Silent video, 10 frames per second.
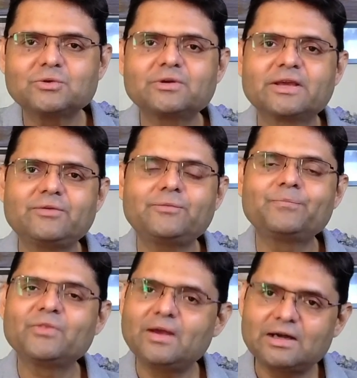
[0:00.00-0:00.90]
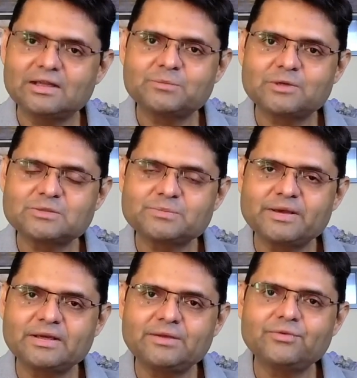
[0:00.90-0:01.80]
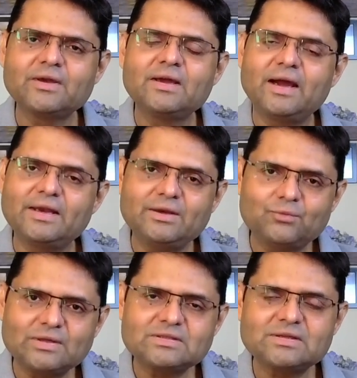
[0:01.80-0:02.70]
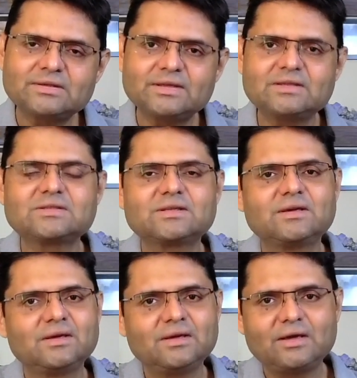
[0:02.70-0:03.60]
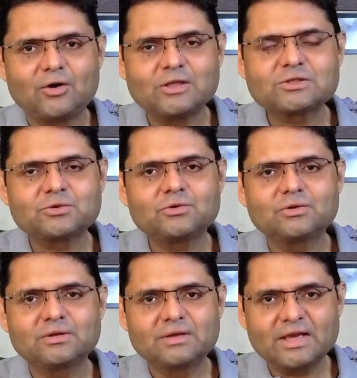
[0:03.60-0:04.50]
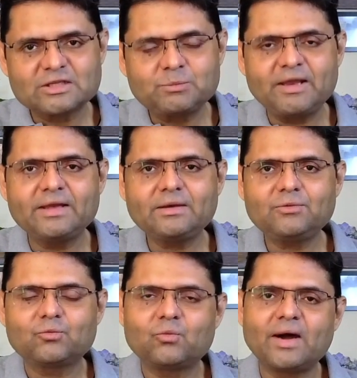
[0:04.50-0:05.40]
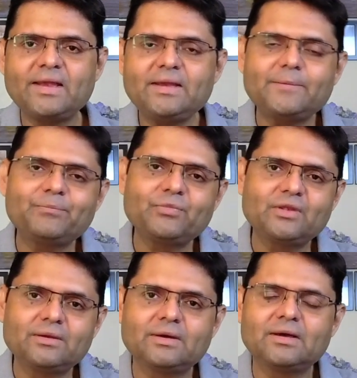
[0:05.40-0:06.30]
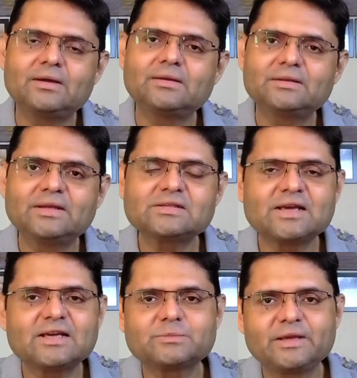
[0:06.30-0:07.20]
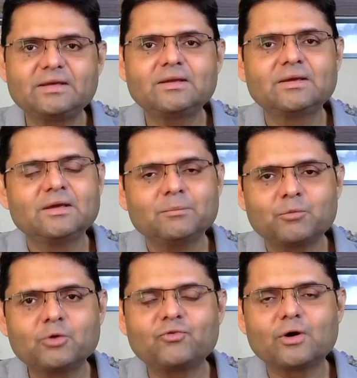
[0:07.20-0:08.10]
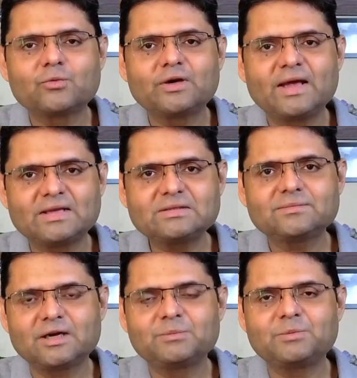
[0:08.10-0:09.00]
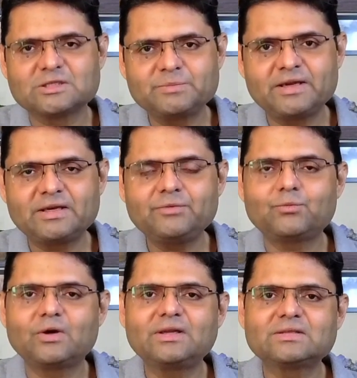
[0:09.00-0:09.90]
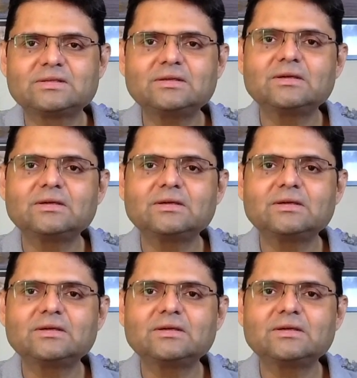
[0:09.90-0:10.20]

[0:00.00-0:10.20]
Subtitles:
give other perspective, and in one sentence also explain why this has been put forward as a perspective, what is the